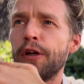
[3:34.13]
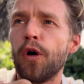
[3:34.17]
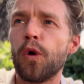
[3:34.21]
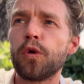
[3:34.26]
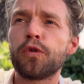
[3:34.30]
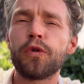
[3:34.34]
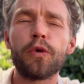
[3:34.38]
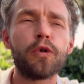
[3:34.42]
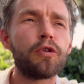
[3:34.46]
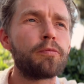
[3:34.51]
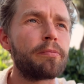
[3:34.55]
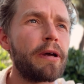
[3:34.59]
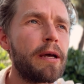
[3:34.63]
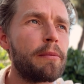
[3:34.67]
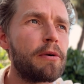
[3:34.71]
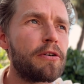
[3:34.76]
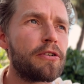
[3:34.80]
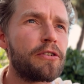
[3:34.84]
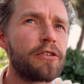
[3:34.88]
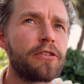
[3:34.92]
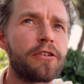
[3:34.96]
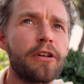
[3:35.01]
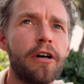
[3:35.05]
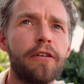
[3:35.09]
old newspapers
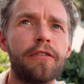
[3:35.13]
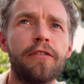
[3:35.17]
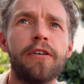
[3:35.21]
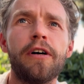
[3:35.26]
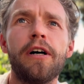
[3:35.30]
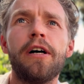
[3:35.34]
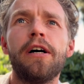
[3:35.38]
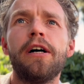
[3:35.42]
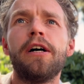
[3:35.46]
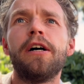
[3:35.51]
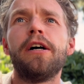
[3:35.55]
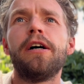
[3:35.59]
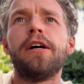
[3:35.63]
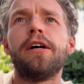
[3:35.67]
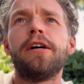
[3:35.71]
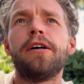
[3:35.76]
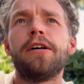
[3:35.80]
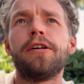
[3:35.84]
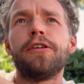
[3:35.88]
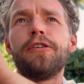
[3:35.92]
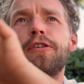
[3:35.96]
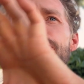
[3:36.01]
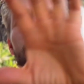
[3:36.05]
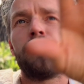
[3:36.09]
and stuff,
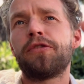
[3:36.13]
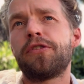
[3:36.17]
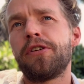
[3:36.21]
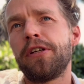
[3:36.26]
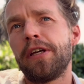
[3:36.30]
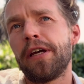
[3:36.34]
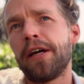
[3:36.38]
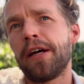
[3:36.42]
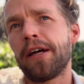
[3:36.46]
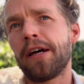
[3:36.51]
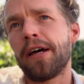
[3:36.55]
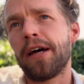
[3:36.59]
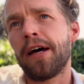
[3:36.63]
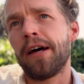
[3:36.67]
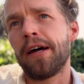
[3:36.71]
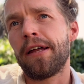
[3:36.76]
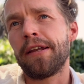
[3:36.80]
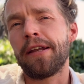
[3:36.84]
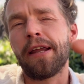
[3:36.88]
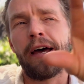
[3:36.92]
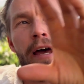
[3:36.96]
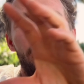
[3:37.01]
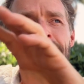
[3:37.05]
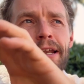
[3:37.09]
you see
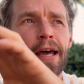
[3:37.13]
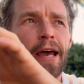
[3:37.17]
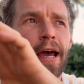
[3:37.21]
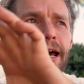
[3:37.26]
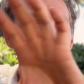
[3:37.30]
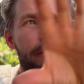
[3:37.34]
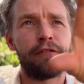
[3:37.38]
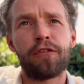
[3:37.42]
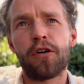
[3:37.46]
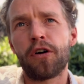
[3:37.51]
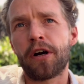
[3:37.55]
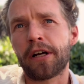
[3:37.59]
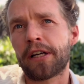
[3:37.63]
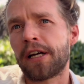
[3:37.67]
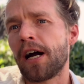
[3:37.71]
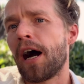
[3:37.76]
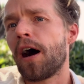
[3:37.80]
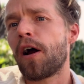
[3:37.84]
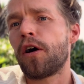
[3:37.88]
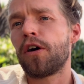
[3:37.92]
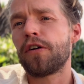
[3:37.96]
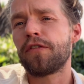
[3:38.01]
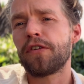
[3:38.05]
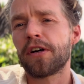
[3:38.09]
an ad for a
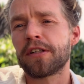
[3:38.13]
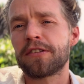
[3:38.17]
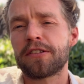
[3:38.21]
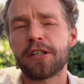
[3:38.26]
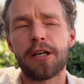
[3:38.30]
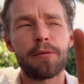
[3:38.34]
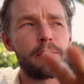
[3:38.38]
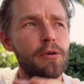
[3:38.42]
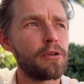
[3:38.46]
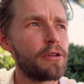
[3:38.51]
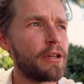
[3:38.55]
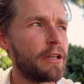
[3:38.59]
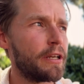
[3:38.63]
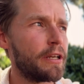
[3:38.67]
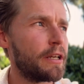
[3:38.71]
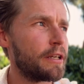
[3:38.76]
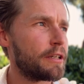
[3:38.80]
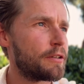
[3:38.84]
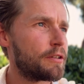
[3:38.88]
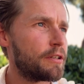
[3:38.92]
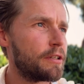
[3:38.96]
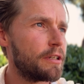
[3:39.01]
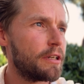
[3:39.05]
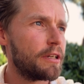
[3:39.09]
car, for example, and
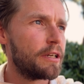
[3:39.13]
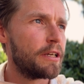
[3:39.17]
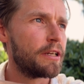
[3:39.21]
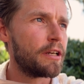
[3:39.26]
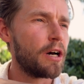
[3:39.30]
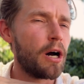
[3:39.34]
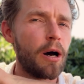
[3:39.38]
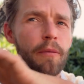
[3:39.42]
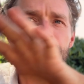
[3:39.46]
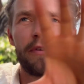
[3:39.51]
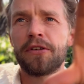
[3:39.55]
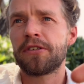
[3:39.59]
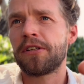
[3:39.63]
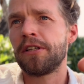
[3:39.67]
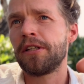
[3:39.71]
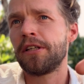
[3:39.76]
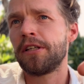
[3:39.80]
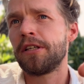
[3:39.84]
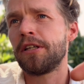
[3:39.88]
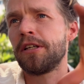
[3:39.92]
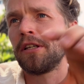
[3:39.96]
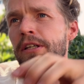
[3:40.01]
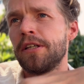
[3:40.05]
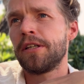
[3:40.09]
it obviously,
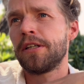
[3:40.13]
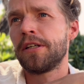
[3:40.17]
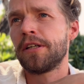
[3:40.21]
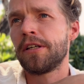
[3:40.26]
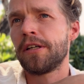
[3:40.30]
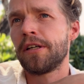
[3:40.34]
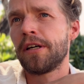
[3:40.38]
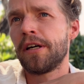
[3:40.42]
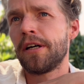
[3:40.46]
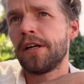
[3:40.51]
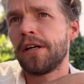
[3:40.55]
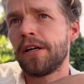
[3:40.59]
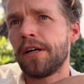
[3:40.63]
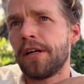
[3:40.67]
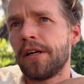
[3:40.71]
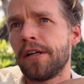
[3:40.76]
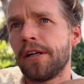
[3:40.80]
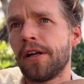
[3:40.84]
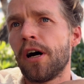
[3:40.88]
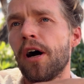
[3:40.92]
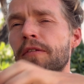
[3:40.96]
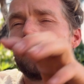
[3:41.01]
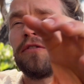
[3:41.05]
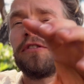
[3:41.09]
and
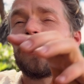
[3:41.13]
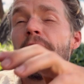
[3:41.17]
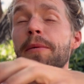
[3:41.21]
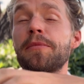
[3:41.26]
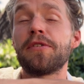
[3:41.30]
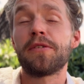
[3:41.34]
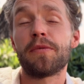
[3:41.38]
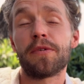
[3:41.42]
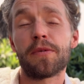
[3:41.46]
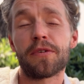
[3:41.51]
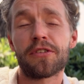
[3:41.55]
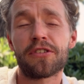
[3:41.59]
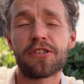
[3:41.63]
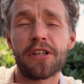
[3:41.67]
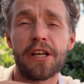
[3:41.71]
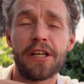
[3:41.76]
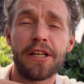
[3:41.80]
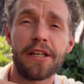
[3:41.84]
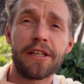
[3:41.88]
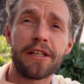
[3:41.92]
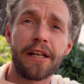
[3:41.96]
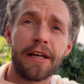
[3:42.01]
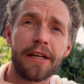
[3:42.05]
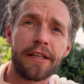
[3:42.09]
oftentimes it was
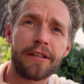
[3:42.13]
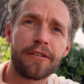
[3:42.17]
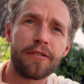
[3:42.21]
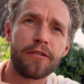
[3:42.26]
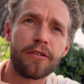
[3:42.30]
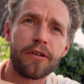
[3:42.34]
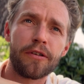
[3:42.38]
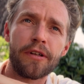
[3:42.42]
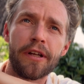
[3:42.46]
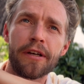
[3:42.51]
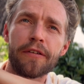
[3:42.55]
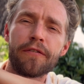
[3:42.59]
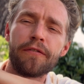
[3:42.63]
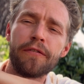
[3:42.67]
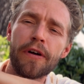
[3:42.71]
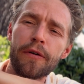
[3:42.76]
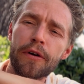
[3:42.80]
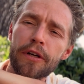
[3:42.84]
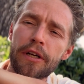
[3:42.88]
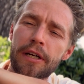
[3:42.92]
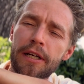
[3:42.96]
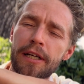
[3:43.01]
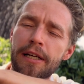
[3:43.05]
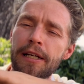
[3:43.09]
stating like
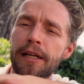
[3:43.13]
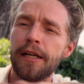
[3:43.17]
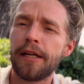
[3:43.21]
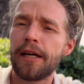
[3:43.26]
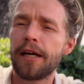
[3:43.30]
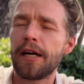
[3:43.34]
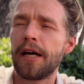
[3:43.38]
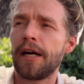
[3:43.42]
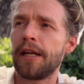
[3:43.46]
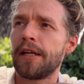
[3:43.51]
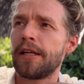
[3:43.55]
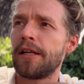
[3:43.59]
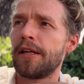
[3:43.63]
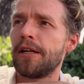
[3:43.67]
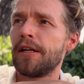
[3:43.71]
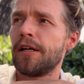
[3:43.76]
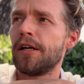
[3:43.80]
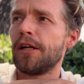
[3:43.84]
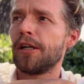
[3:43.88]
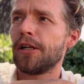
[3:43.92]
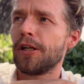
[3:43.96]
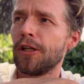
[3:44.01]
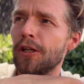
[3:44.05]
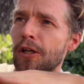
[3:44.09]
very clear
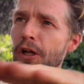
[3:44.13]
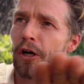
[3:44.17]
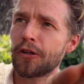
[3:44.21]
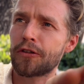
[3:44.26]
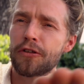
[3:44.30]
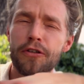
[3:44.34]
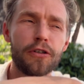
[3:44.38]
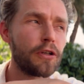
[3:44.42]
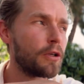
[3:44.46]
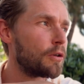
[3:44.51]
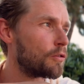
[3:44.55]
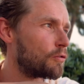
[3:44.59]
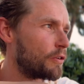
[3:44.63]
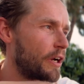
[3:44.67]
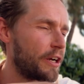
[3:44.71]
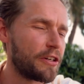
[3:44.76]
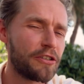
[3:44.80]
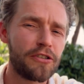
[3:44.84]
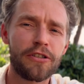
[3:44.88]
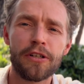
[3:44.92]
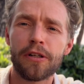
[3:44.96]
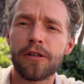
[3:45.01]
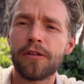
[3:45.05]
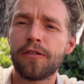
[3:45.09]
and logical,
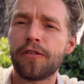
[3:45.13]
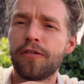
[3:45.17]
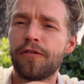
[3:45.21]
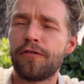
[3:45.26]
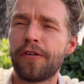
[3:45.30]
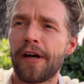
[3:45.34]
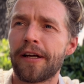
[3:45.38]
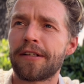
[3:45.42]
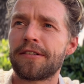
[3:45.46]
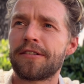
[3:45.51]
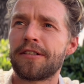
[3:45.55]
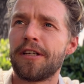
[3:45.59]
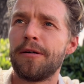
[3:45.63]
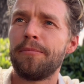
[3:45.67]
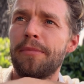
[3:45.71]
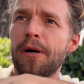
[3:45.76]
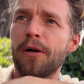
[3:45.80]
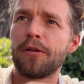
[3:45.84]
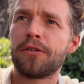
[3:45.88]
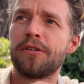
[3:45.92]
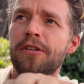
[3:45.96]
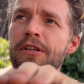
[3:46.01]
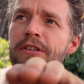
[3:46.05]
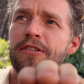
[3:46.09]
rational facts
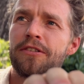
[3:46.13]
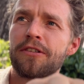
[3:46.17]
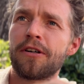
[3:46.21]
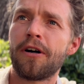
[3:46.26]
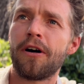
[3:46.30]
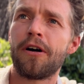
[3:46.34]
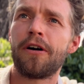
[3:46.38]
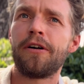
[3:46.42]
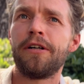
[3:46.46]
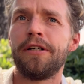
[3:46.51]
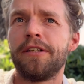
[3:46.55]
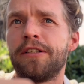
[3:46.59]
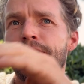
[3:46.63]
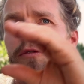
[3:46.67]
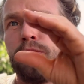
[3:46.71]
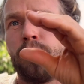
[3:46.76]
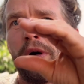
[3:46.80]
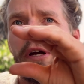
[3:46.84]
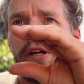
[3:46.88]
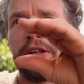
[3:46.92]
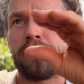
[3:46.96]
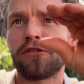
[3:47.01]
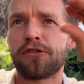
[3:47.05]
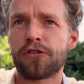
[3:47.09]
about this car. It
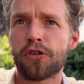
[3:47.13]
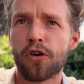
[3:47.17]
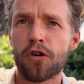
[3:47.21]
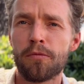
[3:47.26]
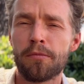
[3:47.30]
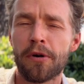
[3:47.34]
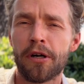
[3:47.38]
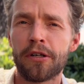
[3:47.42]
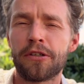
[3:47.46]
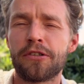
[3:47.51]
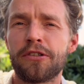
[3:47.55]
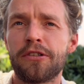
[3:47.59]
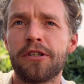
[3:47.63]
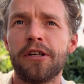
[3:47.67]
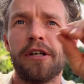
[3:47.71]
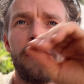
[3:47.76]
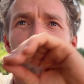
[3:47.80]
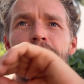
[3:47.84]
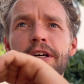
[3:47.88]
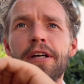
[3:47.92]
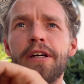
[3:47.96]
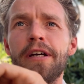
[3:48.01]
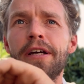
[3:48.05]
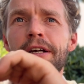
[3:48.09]
weighs so much,
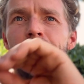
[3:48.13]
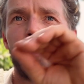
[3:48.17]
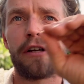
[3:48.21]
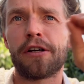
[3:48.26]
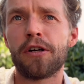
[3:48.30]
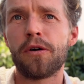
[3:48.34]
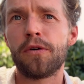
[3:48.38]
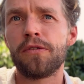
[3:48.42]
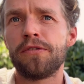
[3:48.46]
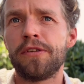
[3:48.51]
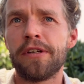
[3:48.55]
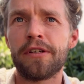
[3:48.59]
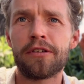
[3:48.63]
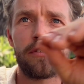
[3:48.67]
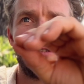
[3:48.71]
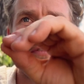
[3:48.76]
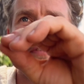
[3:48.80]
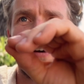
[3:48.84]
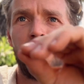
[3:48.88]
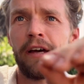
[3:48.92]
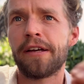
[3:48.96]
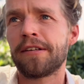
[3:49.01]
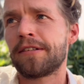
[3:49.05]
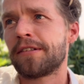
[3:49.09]
it can go this
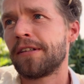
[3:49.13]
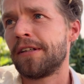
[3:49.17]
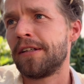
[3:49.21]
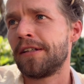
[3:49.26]
fast,